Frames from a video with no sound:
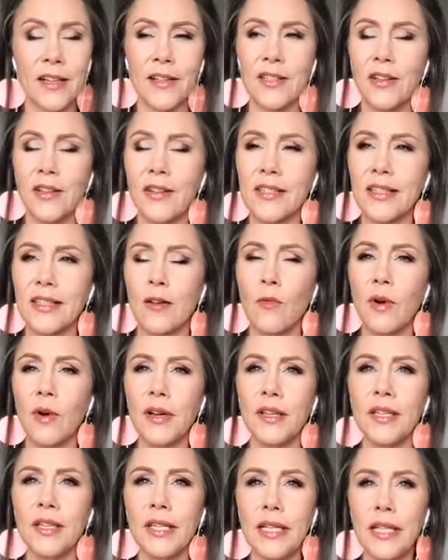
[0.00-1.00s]
So I was like,
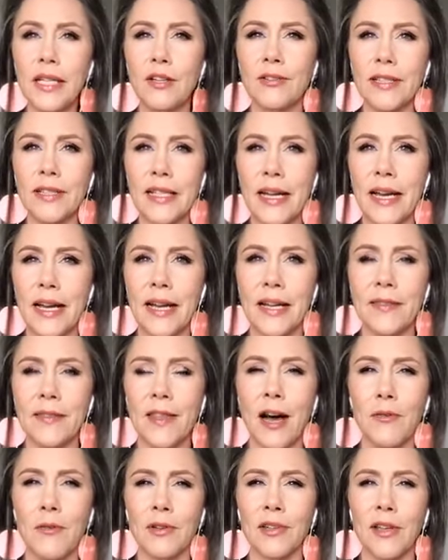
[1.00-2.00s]
what can I create
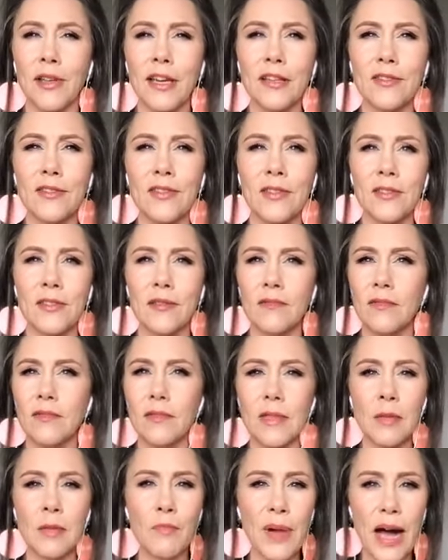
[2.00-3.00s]
that would like
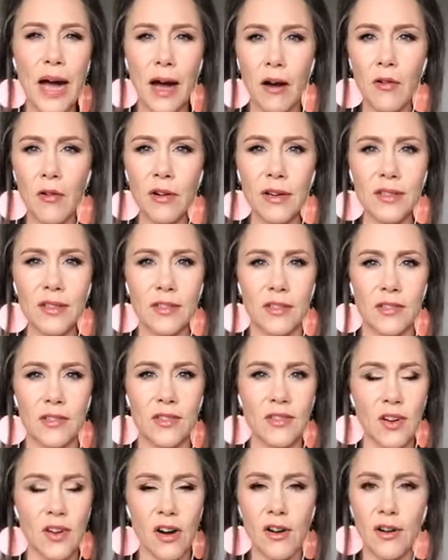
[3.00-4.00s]
empower us to
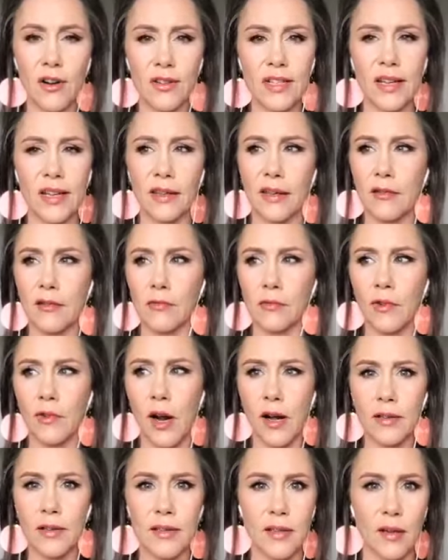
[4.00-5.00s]
start our day like
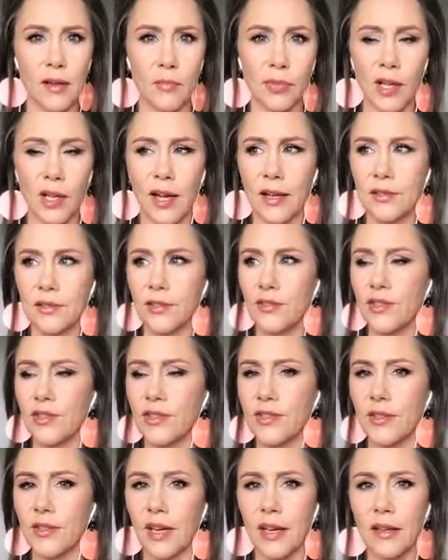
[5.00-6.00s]
rocked and unblocked,
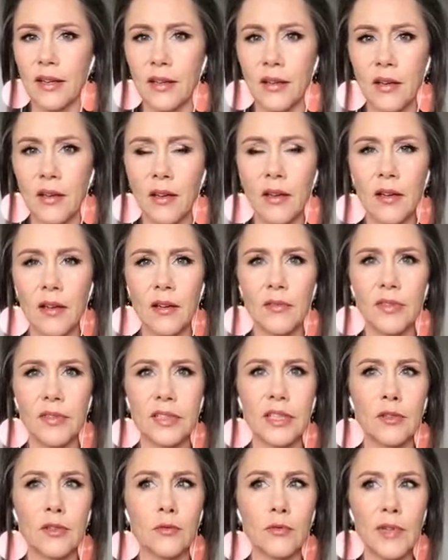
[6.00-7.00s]
just like
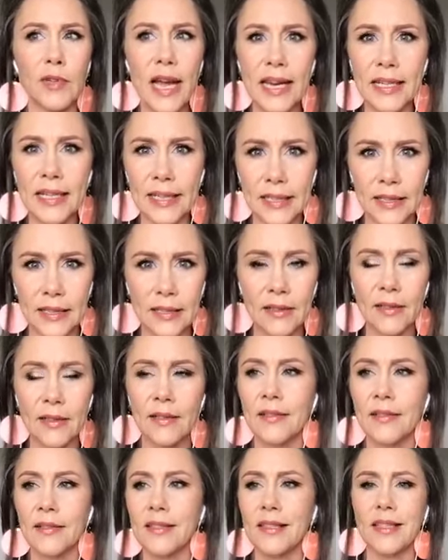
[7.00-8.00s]
fucking ready?
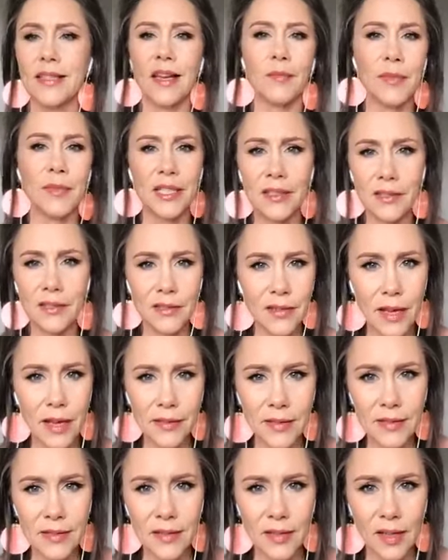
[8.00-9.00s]
Does that mean
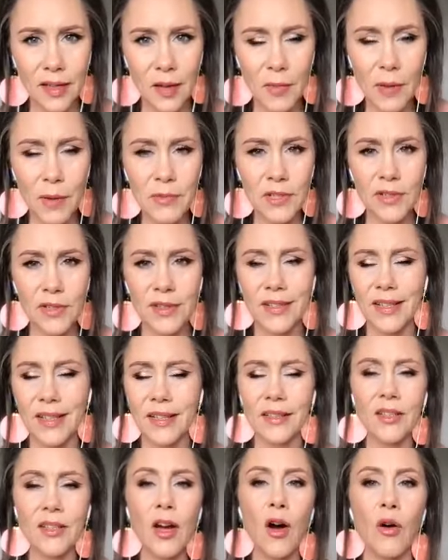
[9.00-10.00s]
nothing's going to come up during the
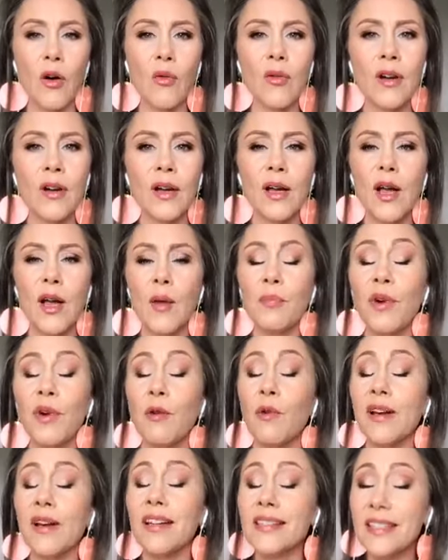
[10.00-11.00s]
day? No.
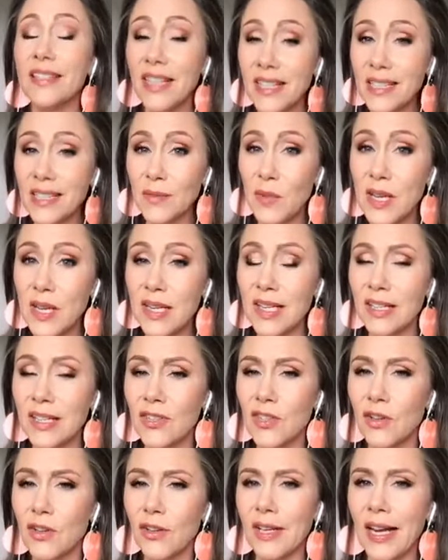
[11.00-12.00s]
But what it does mean
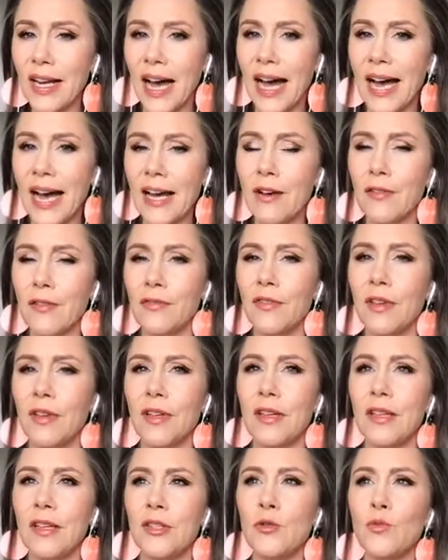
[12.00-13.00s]
is you're going to have,
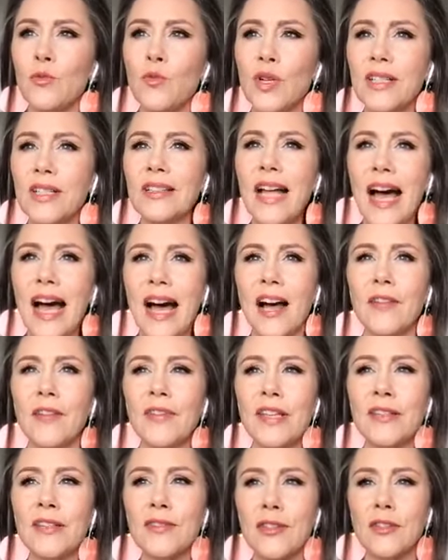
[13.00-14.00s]
you will have
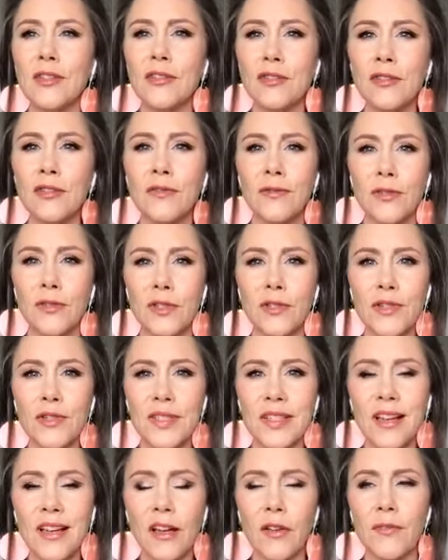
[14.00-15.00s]
instituted for
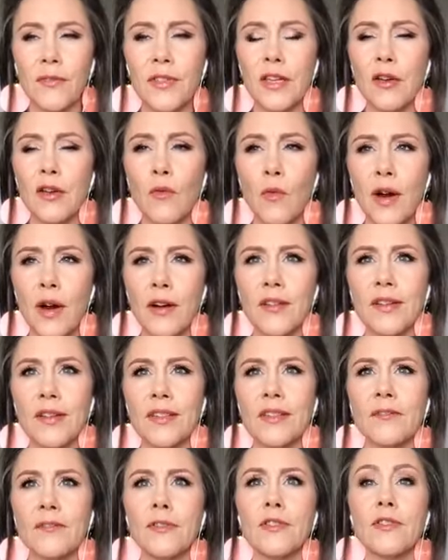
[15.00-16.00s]
yourself the
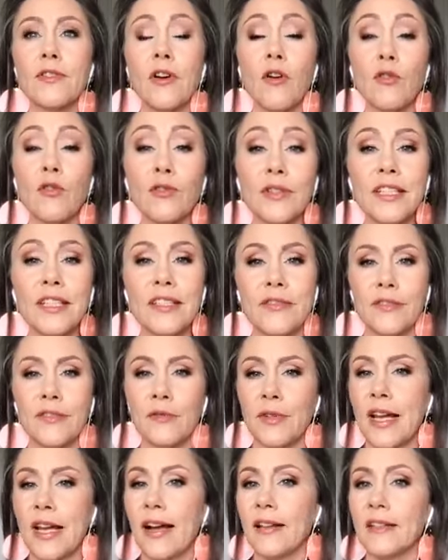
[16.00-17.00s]
awareness of a totally
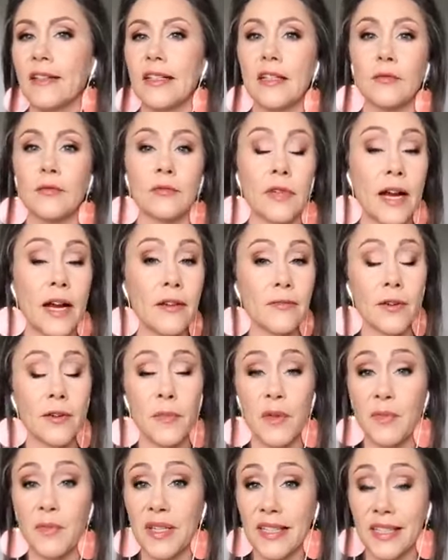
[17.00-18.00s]
different reality right
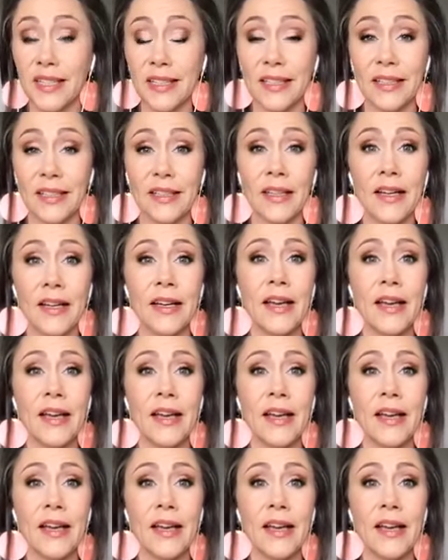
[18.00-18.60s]
from the beginning.